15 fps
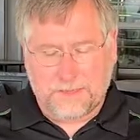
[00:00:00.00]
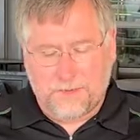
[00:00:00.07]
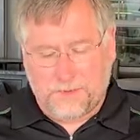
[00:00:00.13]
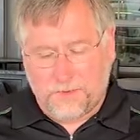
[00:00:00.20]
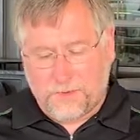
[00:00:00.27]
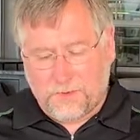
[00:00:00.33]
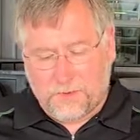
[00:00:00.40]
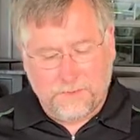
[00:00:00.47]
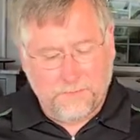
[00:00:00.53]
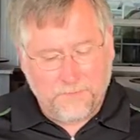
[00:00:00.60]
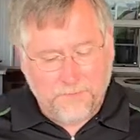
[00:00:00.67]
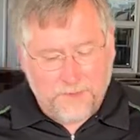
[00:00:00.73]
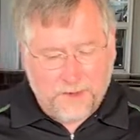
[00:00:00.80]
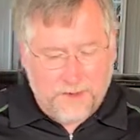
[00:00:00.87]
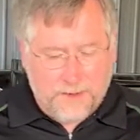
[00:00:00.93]
a little more.
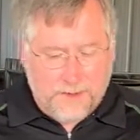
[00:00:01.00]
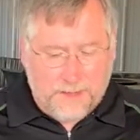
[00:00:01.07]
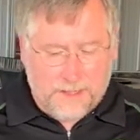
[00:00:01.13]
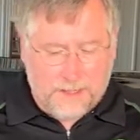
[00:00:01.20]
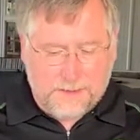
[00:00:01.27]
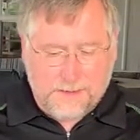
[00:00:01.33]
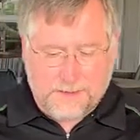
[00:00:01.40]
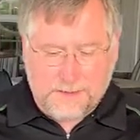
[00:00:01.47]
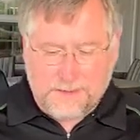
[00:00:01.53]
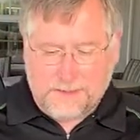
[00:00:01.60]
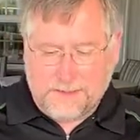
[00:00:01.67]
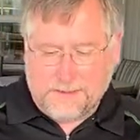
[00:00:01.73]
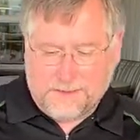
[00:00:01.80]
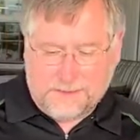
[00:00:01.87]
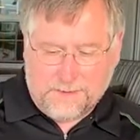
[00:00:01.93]
This in
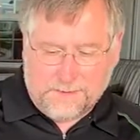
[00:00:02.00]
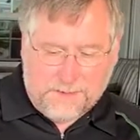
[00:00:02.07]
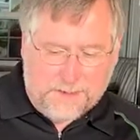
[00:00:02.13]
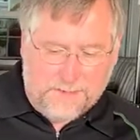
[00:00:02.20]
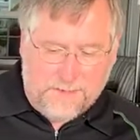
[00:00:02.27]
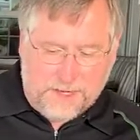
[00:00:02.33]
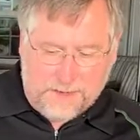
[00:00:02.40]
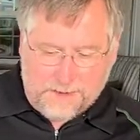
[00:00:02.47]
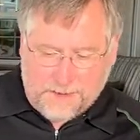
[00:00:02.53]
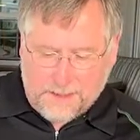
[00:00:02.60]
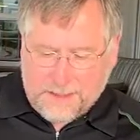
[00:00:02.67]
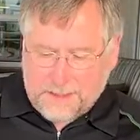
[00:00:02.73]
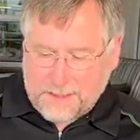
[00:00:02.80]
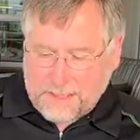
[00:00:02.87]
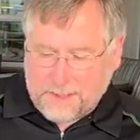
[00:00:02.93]
here come in about
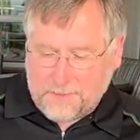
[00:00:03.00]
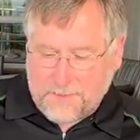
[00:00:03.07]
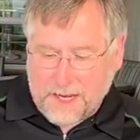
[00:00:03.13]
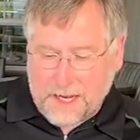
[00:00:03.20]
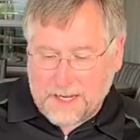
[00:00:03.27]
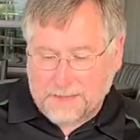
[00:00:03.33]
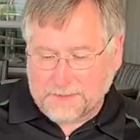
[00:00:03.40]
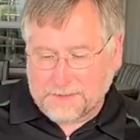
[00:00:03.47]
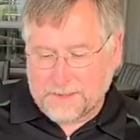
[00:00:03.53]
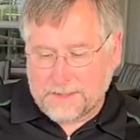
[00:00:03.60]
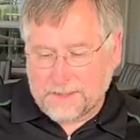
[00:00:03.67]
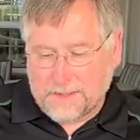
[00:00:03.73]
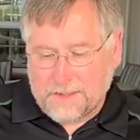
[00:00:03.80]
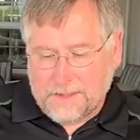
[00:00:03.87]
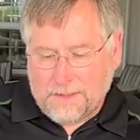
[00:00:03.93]
19 pounds.
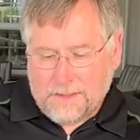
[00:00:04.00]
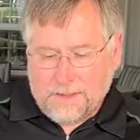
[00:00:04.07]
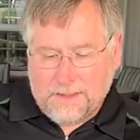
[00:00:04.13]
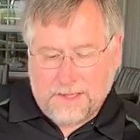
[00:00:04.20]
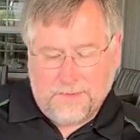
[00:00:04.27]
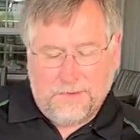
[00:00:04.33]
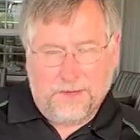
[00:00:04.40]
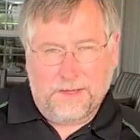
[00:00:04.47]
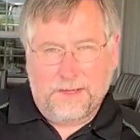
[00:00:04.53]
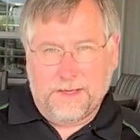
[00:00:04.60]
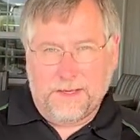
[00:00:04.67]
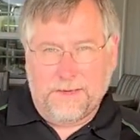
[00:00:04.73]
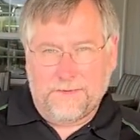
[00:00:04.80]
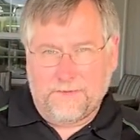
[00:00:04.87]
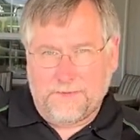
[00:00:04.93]

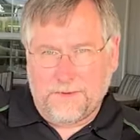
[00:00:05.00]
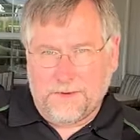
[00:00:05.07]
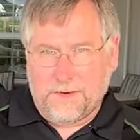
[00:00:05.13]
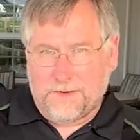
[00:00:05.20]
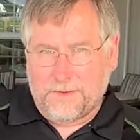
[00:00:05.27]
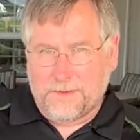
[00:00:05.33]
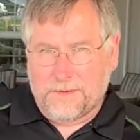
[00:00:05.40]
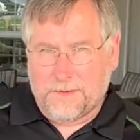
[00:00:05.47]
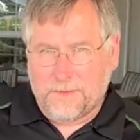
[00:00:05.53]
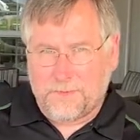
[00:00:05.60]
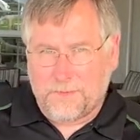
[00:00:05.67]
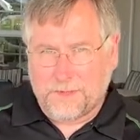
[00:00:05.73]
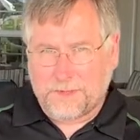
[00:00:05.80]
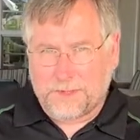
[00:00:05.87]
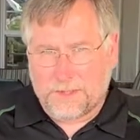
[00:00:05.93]
Typically, if you go to the
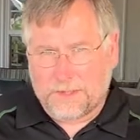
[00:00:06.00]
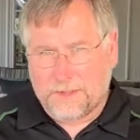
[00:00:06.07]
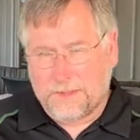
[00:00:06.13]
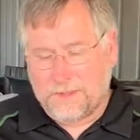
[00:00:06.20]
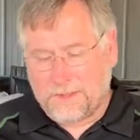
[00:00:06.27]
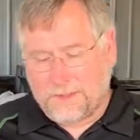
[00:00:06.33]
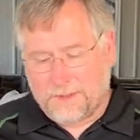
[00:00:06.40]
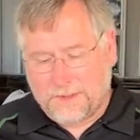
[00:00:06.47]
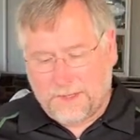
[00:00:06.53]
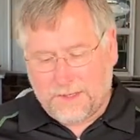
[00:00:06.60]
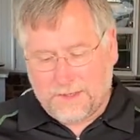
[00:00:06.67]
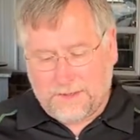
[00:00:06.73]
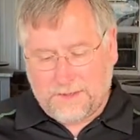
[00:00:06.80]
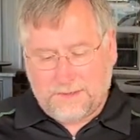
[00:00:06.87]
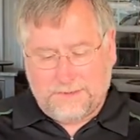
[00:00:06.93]
butcher, you're
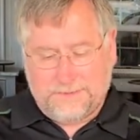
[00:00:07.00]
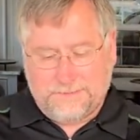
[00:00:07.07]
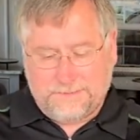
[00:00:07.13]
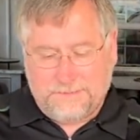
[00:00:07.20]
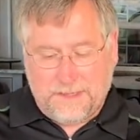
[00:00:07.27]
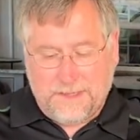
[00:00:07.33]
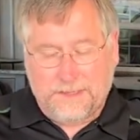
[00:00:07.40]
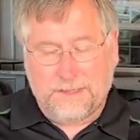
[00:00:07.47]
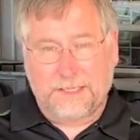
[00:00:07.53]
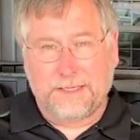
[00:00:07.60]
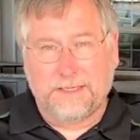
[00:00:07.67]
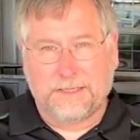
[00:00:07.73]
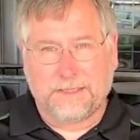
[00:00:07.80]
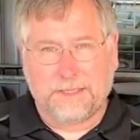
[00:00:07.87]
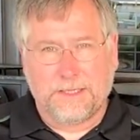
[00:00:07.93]
not going to see
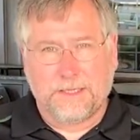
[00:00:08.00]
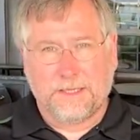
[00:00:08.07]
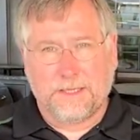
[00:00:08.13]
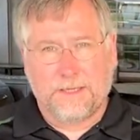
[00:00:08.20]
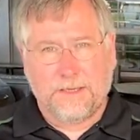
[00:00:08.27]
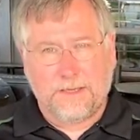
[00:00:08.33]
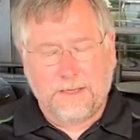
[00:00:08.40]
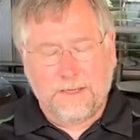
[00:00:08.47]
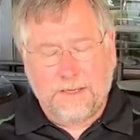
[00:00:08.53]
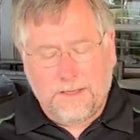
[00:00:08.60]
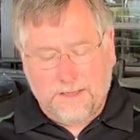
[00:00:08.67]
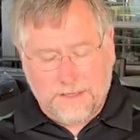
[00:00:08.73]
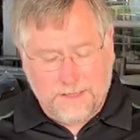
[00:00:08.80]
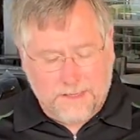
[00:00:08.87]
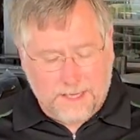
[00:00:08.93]
this in
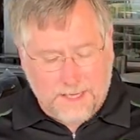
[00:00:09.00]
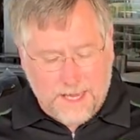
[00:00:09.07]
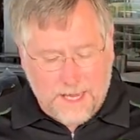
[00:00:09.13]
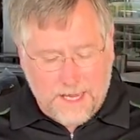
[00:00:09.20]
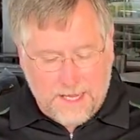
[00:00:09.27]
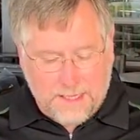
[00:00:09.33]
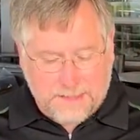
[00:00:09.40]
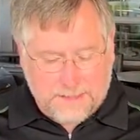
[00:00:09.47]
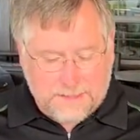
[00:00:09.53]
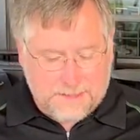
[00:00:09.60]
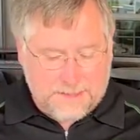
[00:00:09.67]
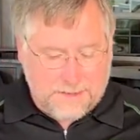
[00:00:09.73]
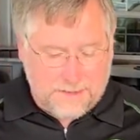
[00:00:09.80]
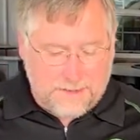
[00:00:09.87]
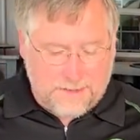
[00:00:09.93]
the case. A